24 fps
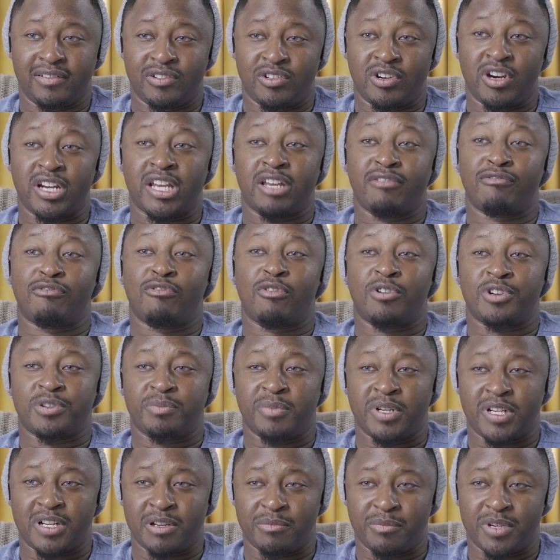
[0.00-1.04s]
Drug
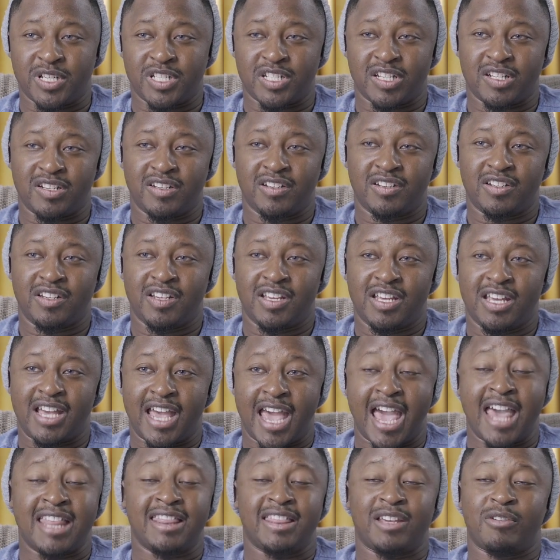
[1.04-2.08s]
Enforcement Commission,
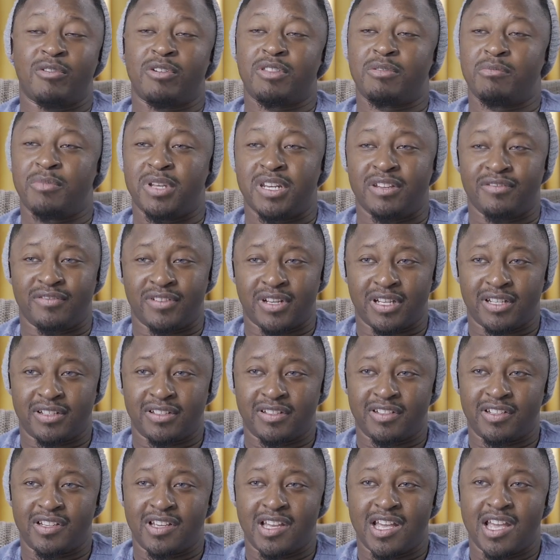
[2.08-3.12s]
and they're with Minerva.
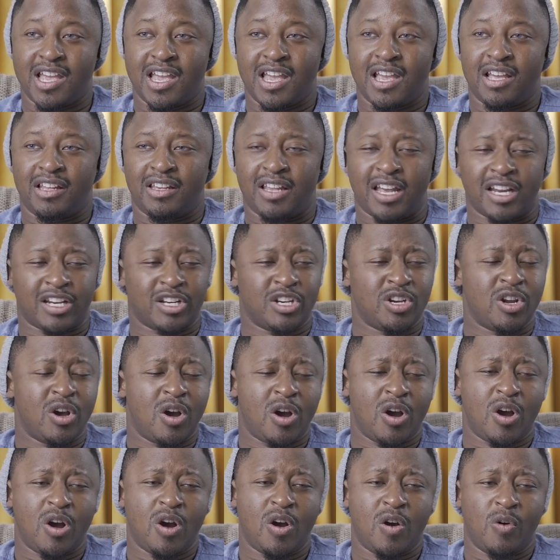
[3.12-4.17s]
Like,
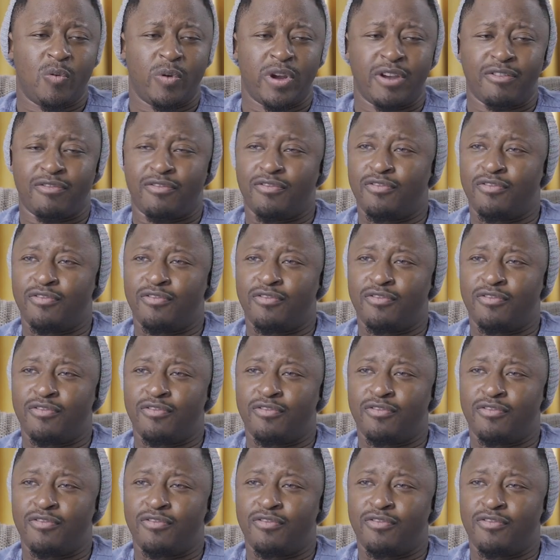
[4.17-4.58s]
no,